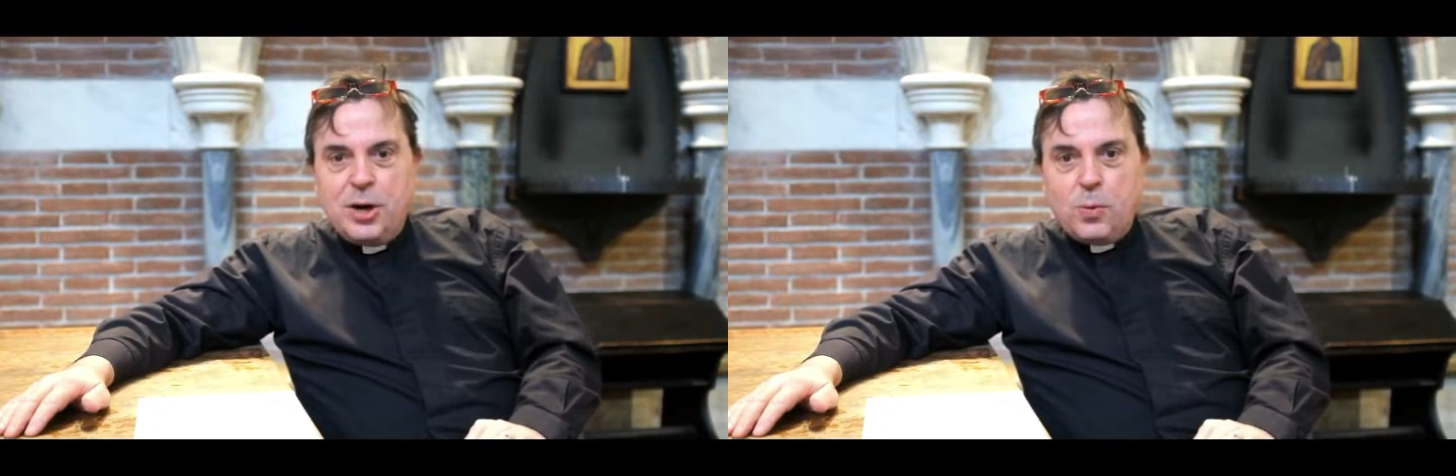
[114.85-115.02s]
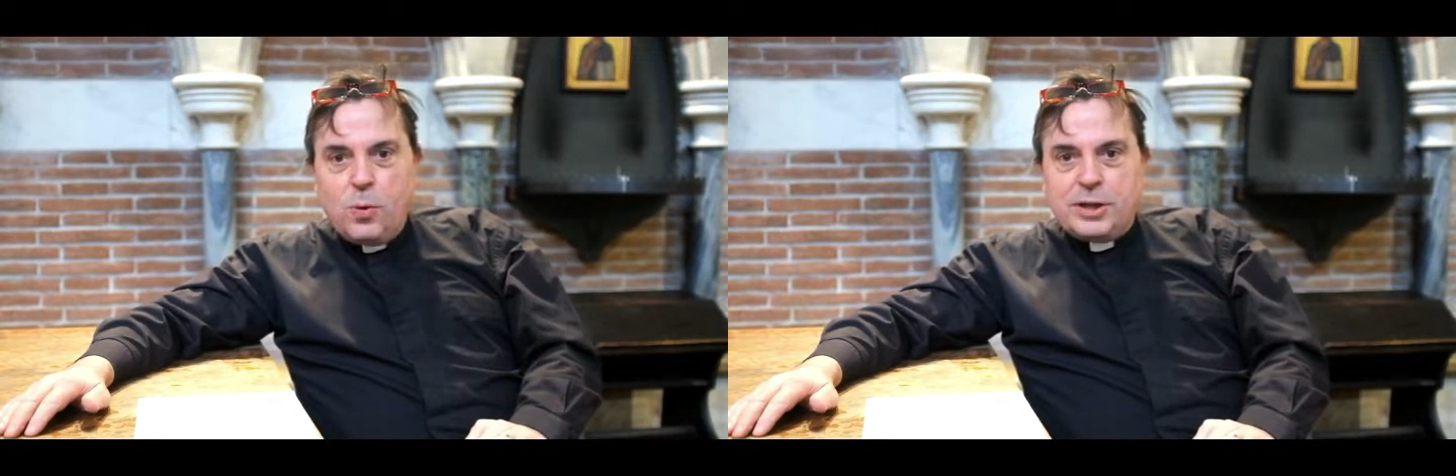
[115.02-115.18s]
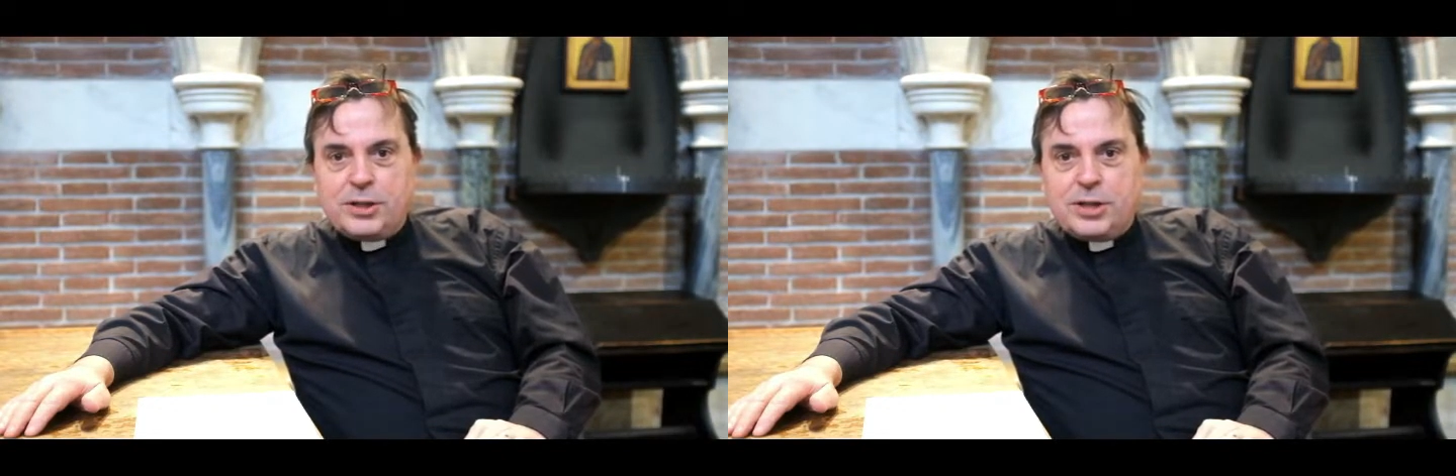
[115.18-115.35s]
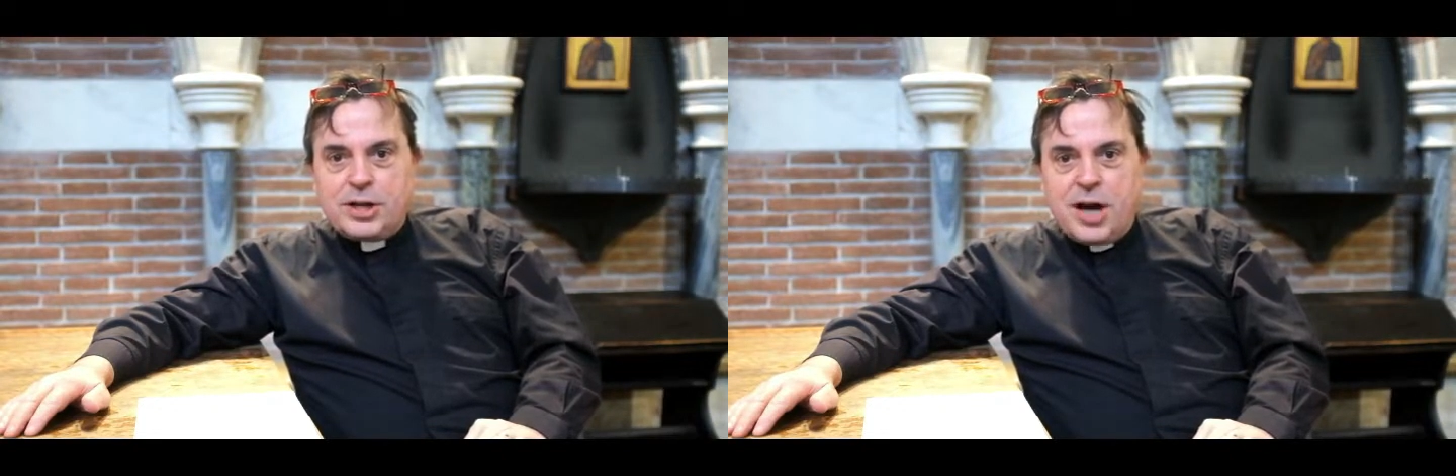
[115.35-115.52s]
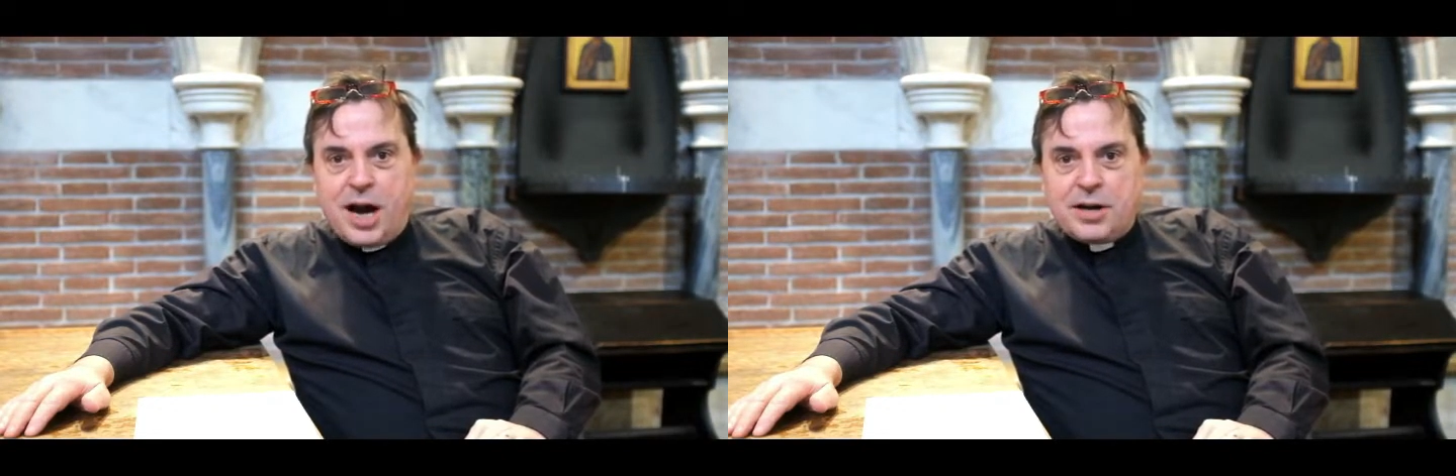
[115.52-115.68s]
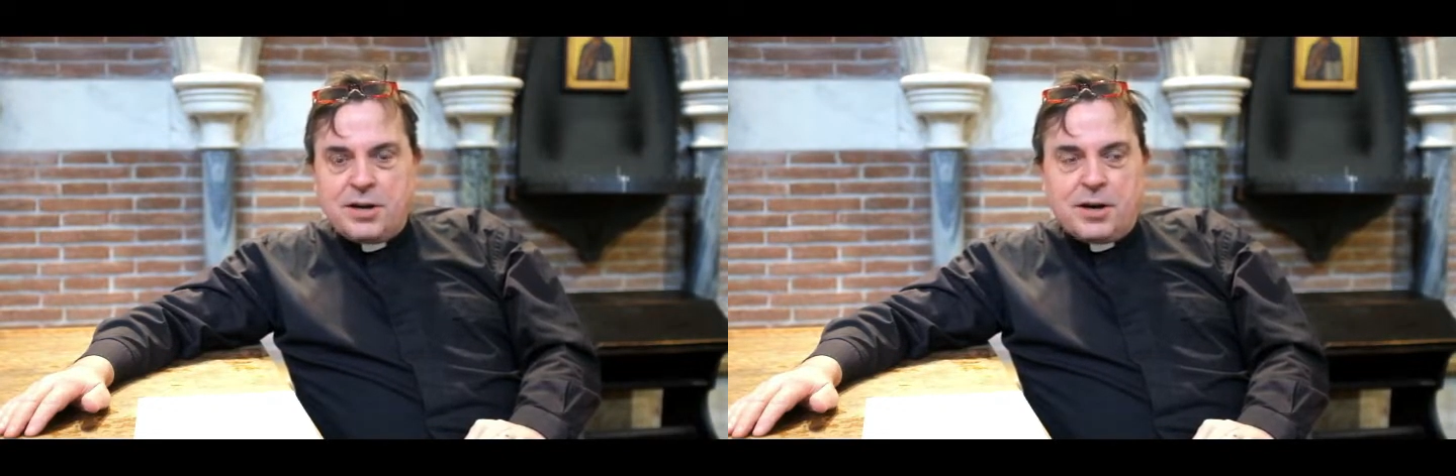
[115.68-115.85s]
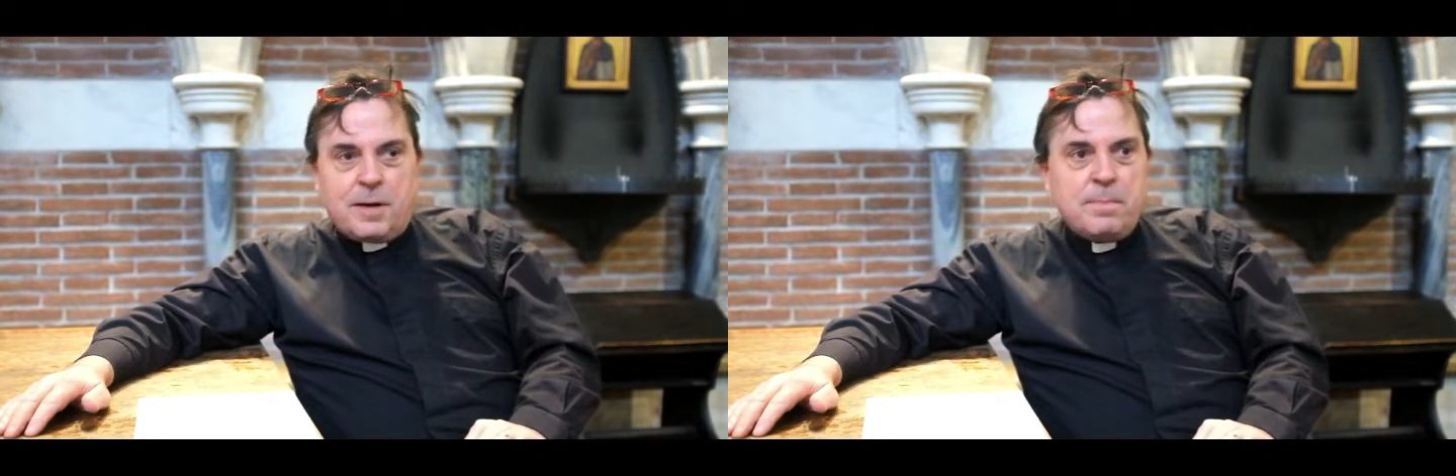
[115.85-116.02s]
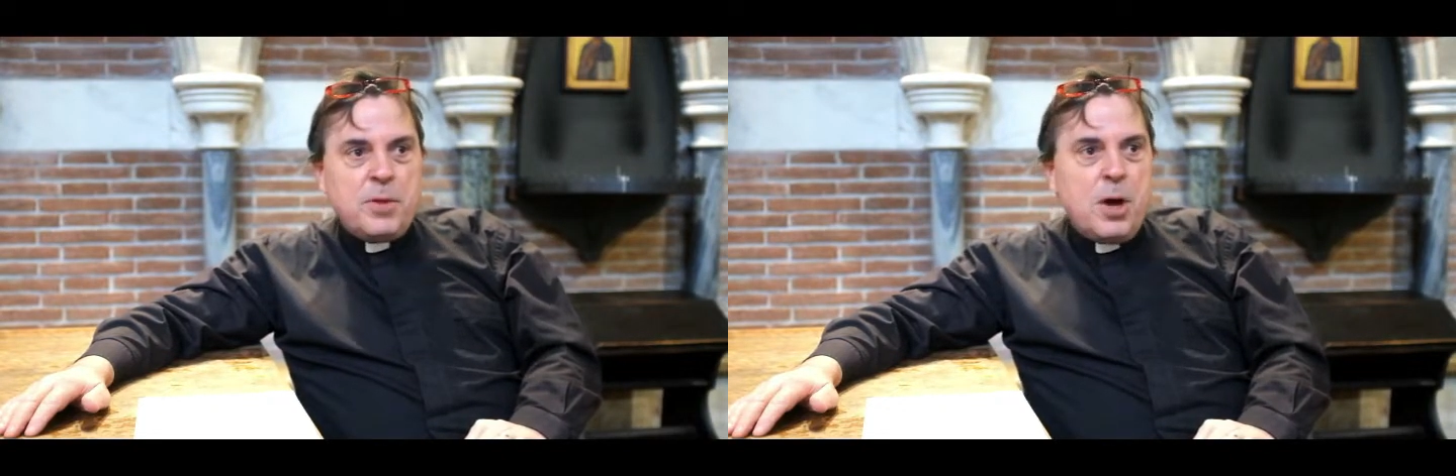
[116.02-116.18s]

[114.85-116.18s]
was the gardener,